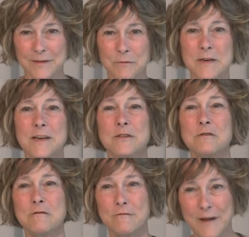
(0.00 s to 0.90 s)
We need to
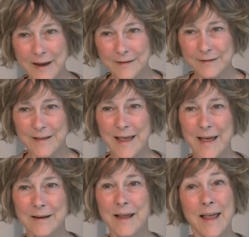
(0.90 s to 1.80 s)
advance
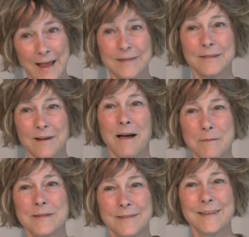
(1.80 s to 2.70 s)
that as a
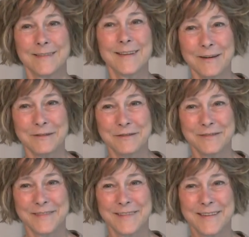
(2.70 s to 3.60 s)
commons itself.
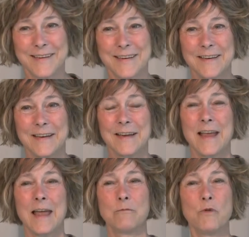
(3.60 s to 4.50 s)

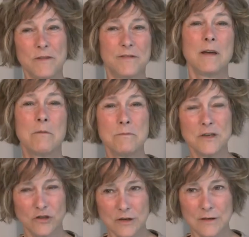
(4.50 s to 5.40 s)
And with a
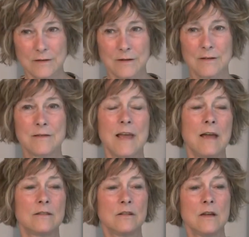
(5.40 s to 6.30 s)
mission
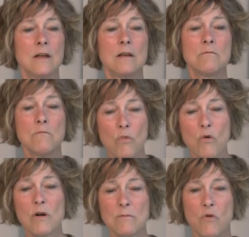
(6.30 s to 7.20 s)
that
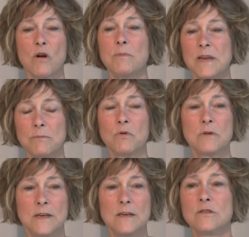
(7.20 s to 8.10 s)
more and more people
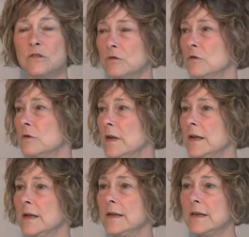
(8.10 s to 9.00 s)
need to
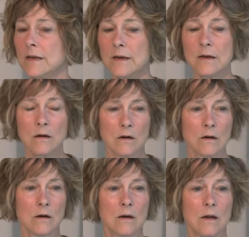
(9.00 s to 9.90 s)

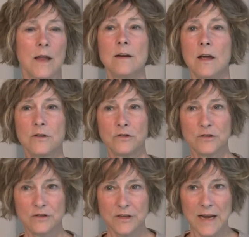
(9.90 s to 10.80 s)
hear and
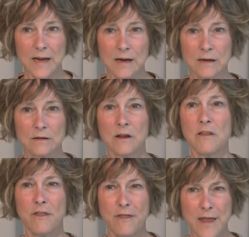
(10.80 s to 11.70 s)
understand
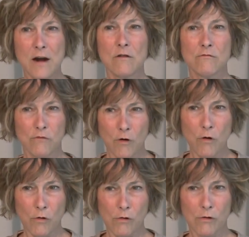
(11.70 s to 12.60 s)
their
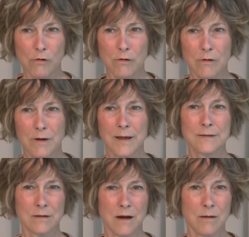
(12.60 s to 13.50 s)
role as a
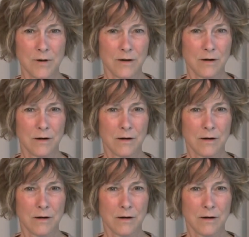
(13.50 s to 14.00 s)
commoner.